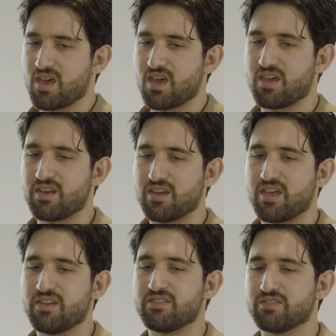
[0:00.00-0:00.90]

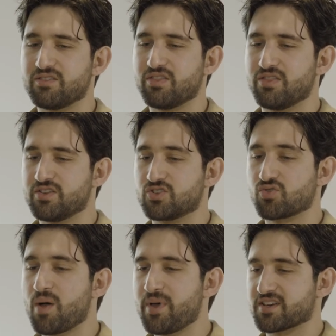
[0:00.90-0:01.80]
And the
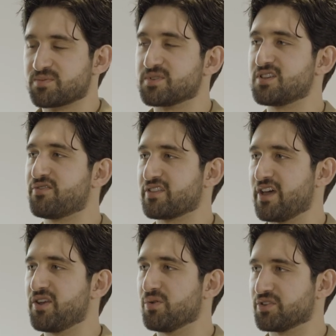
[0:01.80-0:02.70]
drawback specifically,
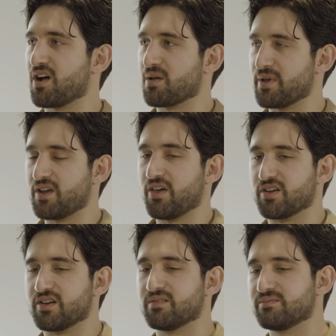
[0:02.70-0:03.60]
I know we'll talk about
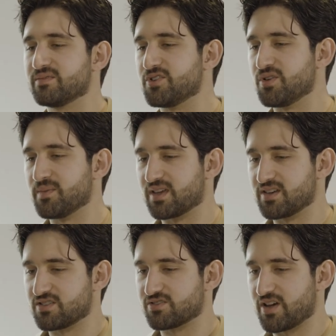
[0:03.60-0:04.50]
other duty
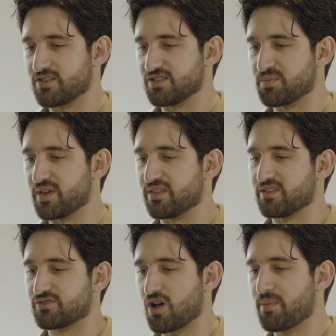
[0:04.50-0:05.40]
mitigation strategies, but the
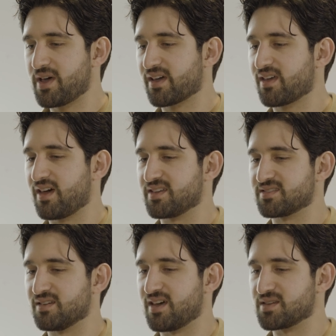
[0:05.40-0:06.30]
drawback has
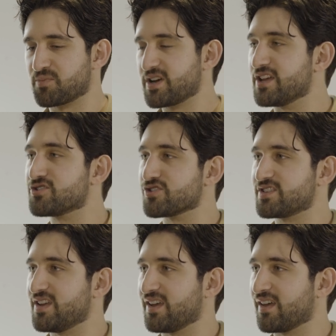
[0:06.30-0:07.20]
a pretty
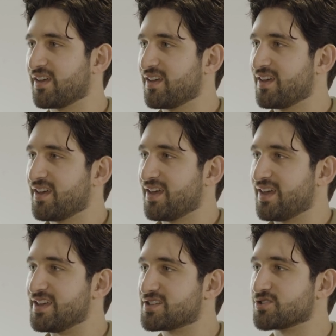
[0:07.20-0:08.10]
interesting
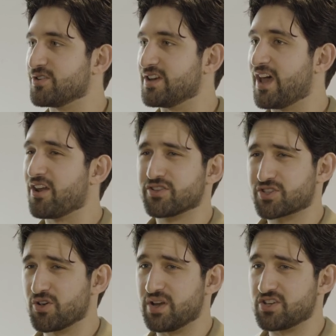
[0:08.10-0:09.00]
history and
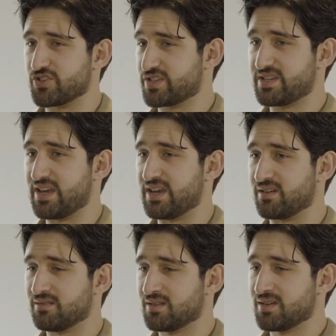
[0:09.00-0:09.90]
also an interesting